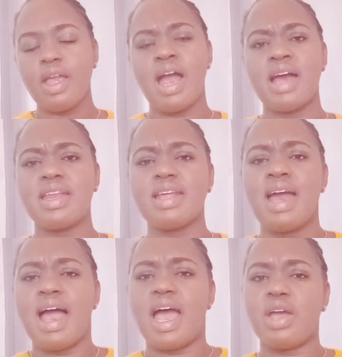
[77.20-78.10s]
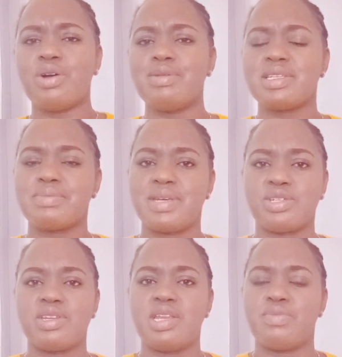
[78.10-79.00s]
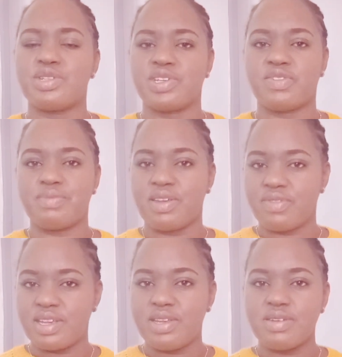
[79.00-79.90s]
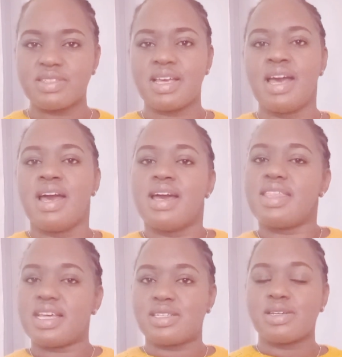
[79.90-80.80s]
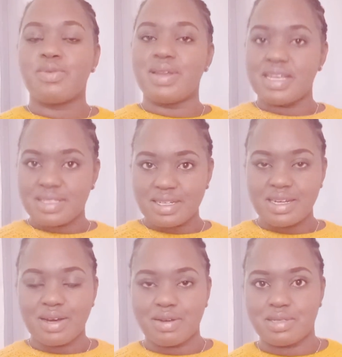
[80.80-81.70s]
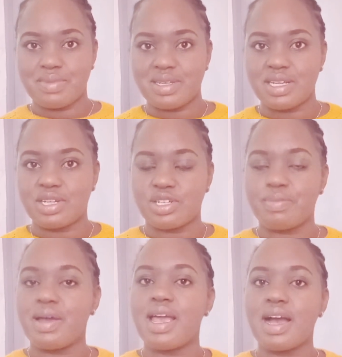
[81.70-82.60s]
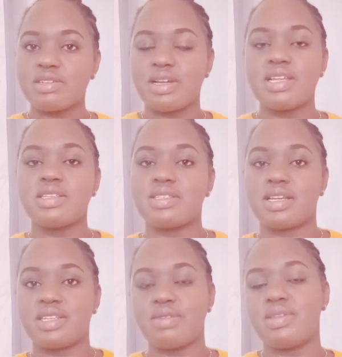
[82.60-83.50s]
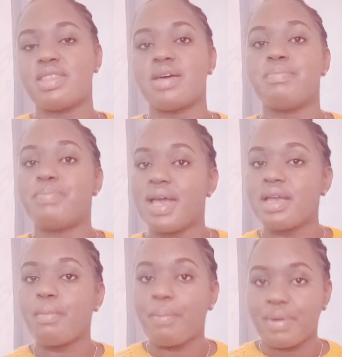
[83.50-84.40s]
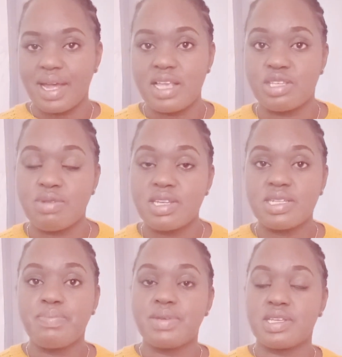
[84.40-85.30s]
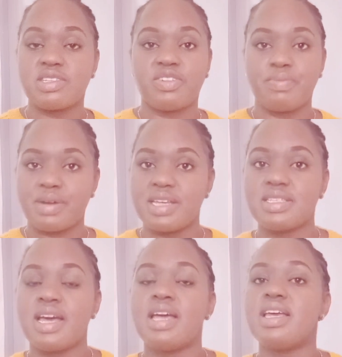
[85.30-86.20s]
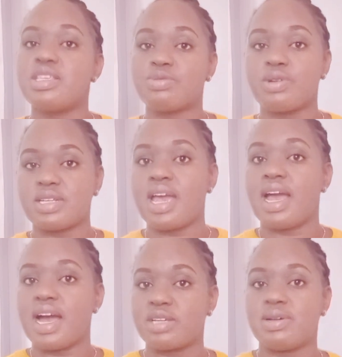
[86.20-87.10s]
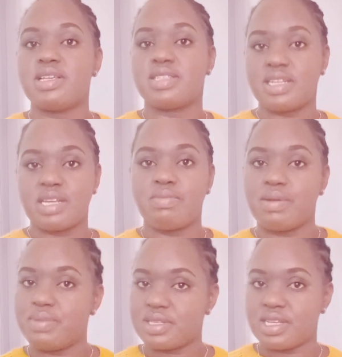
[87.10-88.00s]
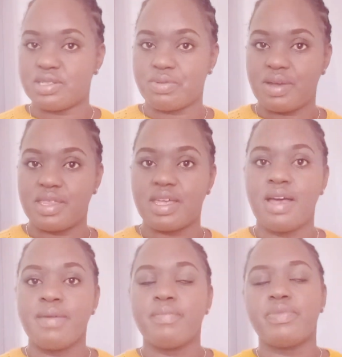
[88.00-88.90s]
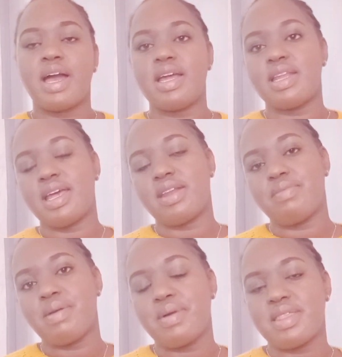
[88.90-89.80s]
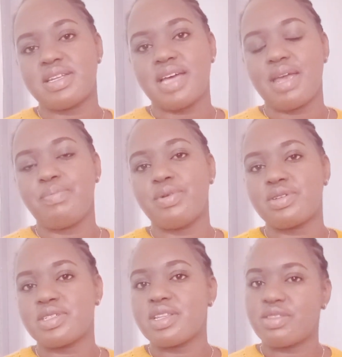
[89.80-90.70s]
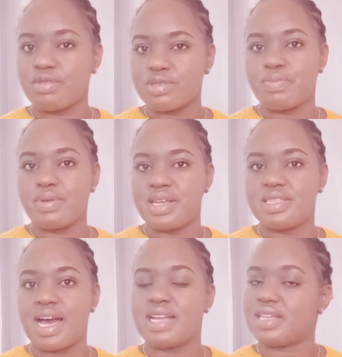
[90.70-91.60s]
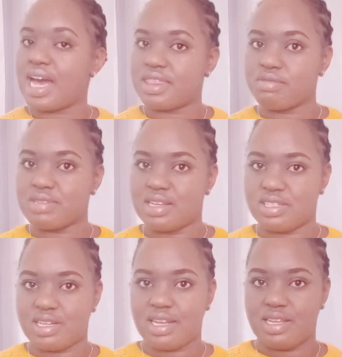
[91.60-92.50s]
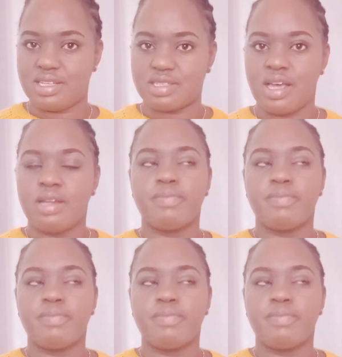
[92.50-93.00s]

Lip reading: And I always mention in most of my videos that when I started a cosmetic shop, I actually started with buying braids. 20 pieces of braids is what I actually started my business with. And I remember that I bought those braids at 1,000 shillings.